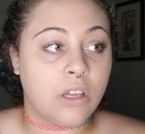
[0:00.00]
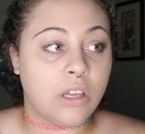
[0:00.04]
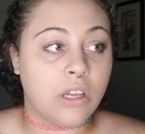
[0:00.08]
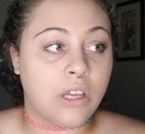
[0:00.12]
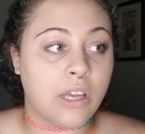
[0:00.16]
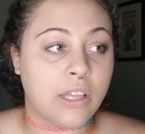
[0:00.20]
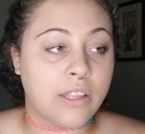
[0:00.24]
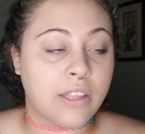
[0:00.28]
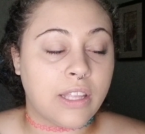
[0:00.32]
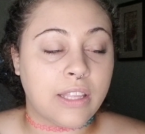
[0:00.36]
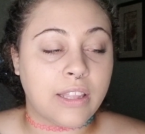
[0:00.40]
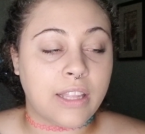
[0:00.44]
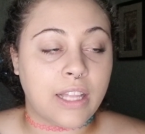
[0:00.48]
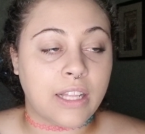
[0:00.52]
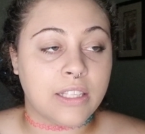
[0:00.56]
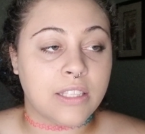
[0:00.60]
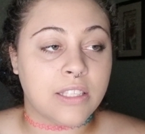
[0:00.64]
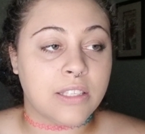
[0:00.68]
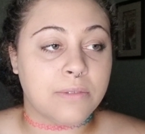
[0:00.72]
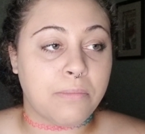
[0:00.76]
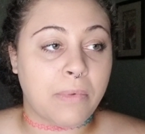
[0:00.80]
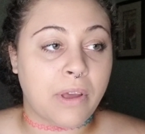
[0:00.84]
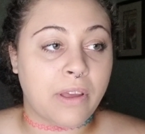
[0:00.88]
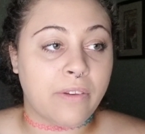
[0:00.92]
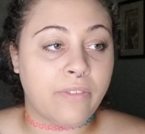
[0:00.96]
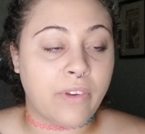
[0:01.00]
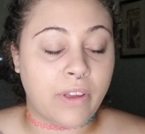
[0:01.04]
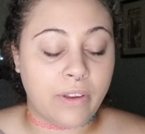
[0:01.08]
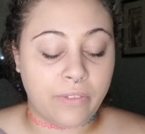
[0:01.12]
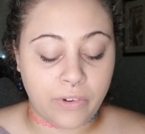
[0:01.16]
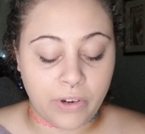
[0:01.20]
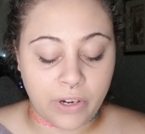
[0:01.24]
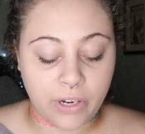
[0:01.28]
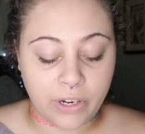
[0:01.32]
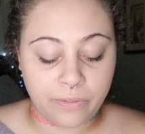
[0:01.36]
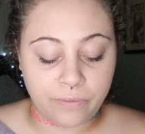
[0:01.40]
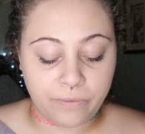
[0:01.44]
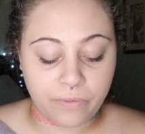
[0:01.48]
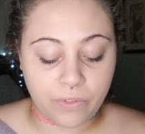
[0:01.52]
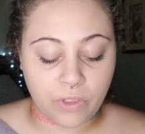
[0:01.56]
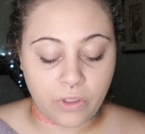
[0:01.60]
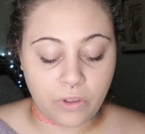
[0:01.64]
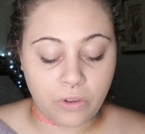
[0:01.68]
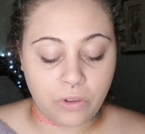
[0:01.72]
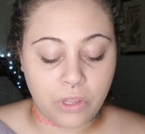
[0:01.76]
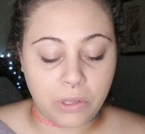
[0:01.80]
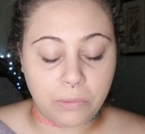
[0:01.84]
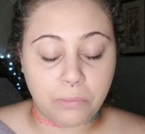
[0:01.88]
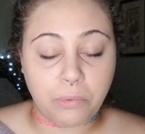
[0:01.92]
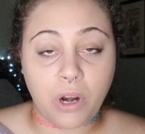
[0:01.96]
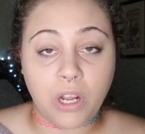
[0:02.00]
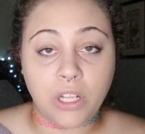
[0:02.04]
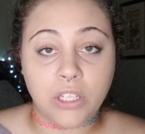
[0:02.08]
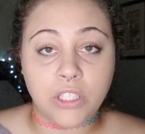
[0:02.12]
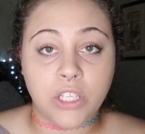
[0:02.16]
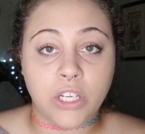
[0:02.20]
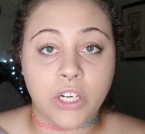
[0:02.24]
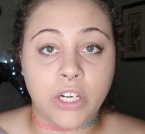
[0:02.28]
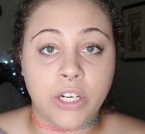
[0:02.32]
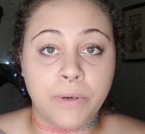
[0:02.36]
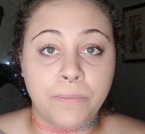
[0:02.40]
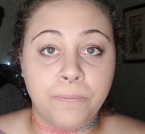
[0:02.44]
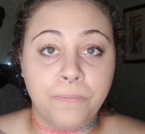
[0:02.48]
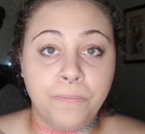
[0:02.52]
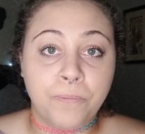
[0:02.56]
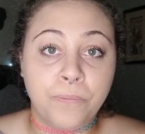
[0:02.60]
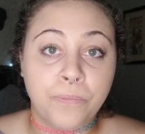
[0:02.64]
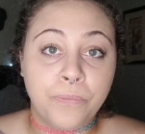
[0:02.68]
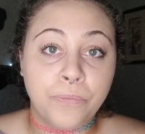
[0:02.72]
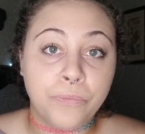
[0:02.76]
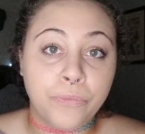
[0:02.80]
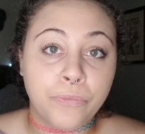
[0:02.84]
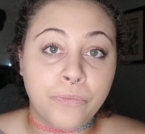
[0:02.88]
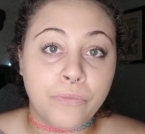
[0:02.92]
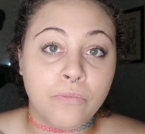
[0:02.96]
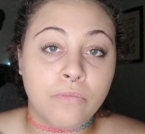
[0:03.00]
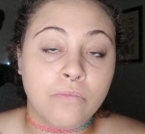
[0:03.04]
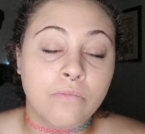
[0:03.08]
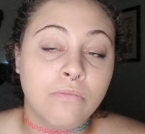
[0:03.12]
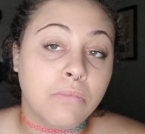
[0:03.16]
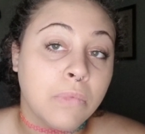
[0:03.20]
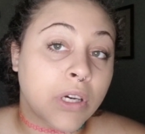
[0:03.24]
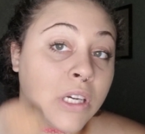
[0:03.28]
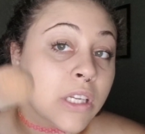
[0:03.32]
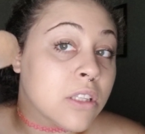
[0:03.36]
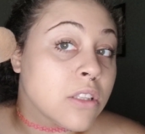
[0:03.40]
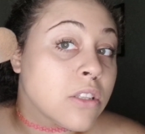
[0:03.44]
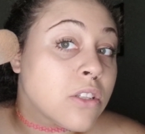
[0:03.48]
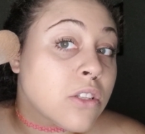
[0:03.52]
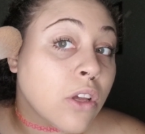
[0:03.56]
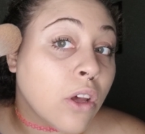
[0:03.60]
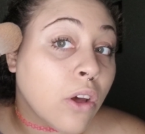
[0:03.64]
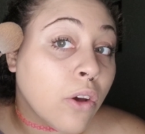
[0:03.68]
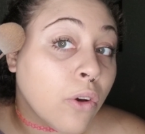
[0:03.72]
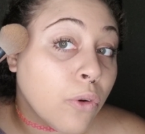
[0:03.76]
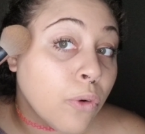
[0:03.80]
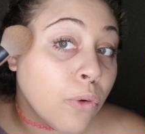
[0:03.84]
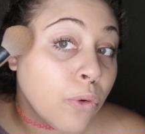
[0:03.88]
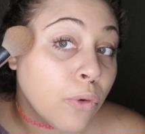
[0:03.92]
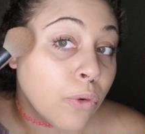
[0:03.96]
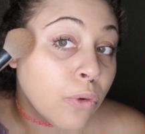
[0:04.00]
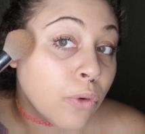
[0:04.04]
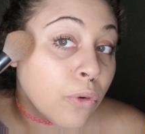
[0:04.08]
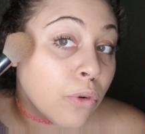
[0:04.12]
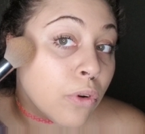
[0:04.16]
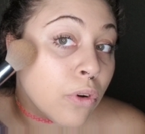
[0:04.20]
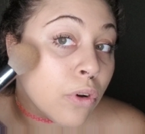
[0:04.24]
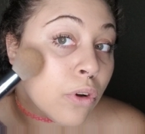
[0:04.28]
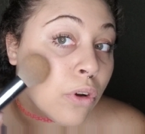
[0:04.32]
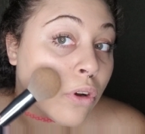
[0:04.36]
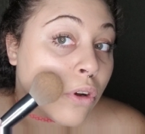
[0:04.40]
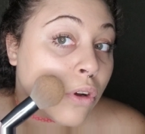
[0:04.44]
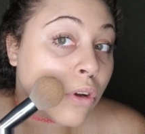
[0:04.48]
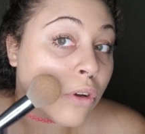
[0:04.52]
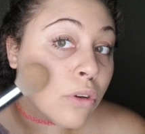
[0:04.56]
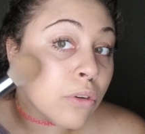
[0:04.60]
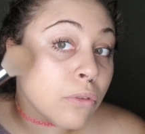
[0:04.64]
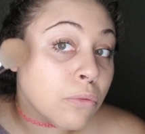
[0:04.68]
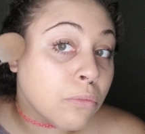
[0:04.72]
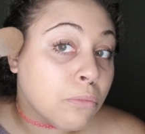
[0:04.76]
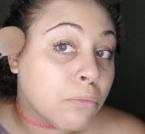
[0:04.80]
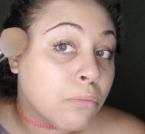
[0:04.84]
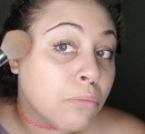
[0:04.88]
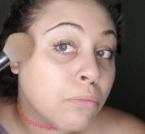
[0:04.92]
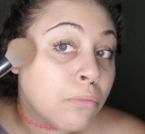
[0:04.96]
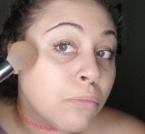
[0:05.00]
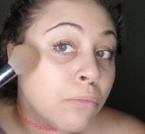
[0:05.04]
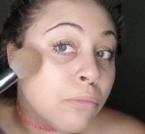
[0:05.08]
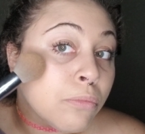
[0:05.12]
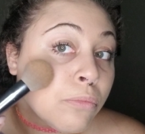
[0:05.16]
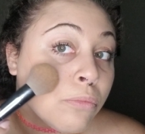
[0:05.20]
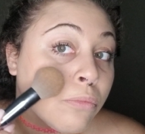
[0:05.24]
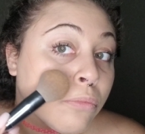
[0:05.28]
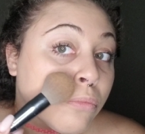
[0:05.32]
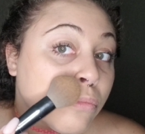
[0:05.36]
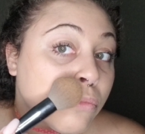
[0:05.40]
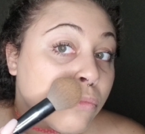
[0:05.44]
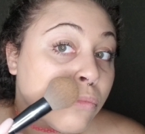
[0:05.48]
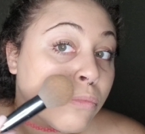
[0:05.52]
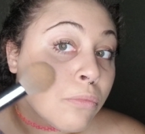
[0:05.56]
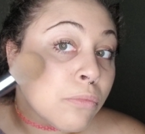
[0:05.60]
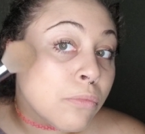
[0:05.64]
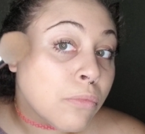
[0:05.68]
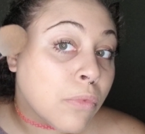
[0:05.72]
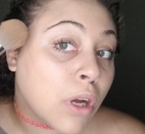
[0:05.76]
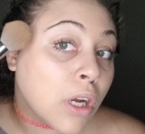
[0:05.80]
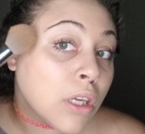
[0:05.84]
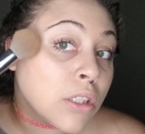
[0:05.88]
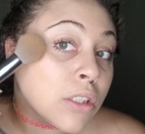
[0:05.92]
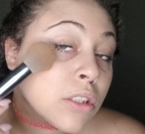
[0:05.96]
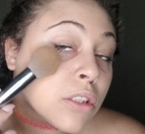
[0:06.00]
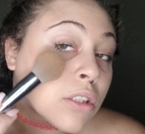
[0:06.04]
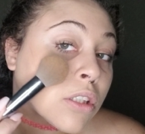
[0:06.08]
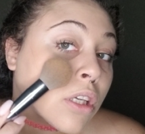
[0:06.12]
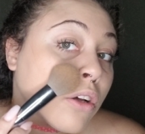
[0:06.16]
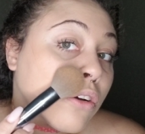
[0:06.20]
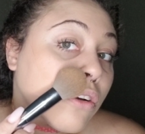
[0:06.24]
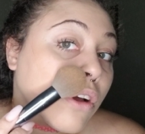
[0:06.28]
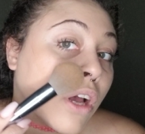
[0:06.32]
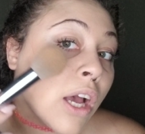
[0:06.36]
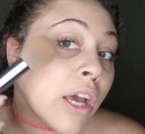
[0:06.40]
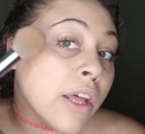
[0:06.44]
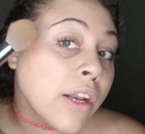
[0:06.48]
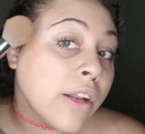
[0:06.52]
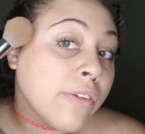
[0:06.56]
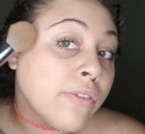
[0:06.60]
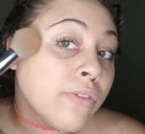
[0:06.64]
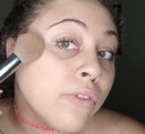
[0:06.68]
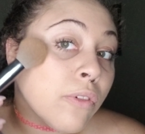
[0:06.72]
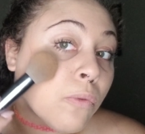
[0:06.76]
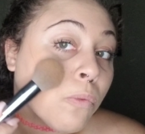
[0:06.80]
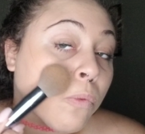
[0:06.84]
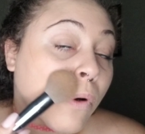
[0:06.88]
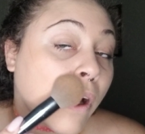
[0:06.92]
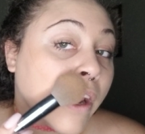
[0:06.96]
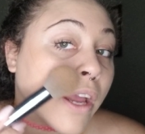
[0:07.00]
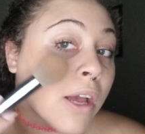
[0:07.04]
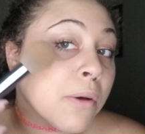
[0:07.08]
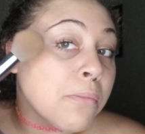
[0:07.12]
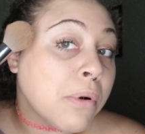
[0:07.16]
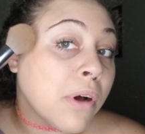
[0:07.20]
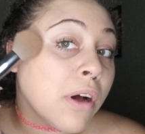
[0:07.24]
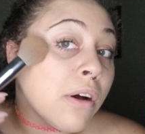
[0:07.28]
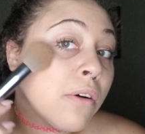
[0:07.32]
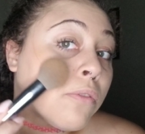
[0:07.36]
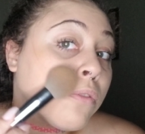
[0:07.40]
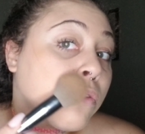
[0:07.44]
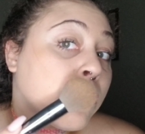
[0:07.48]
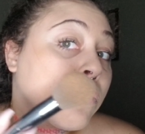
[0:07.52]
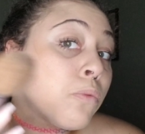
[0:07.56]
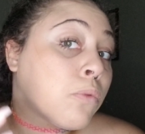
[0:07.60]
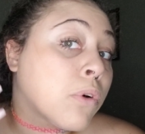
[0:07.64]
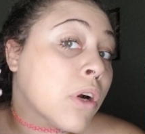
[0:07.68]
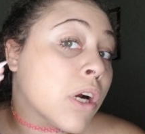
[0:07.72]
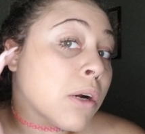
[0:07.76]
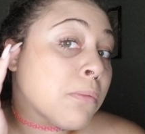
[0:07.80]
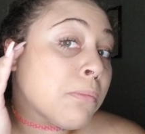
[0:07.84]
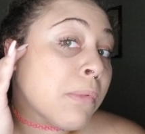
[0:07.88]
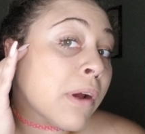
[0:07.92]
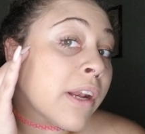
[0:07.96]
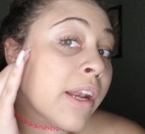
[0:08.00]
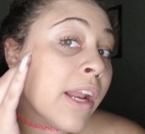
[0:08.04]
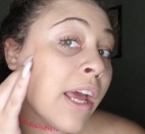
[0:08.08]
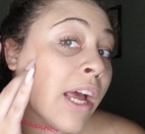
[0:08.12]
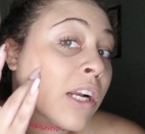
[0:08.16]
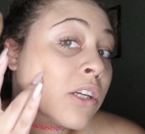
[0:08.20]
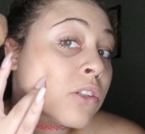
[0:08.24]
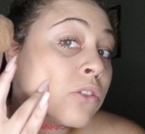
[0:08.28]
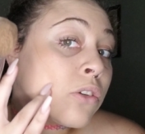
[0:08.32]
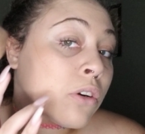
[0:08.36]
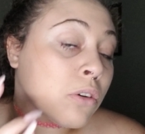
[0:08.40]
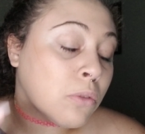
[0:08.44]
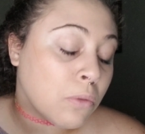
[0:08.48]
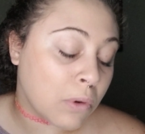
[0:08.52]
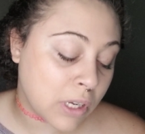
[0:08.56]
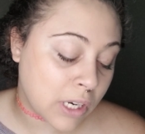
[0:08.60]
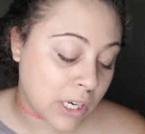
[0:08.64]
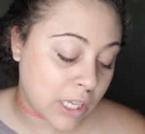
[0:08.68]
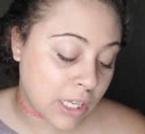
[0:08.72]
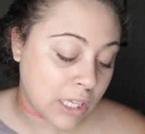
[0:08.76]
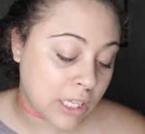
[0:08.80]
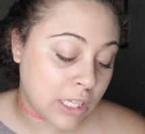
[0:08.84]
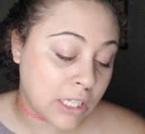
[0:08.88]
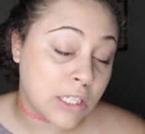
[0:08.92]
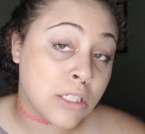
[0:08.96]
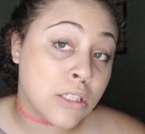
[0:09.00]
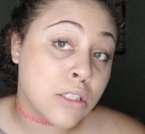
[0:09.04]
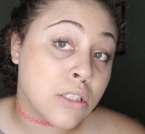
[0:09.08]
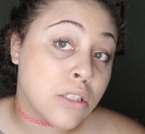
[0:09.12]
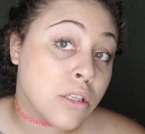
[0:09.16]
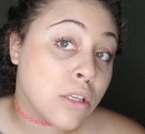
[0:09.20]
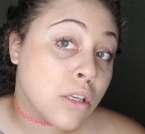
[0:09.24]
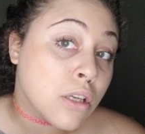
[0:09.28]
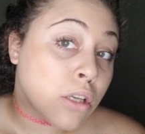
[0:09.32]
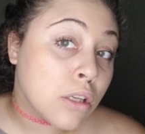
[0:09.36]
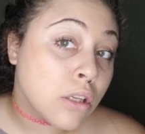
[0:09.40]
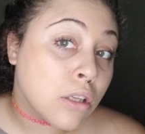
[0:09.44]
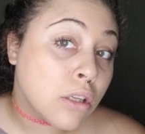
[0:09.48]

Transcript: Uh, I think that's my favorite Hoola bronzer. But so, um, I just go kind of right above where my natural one is.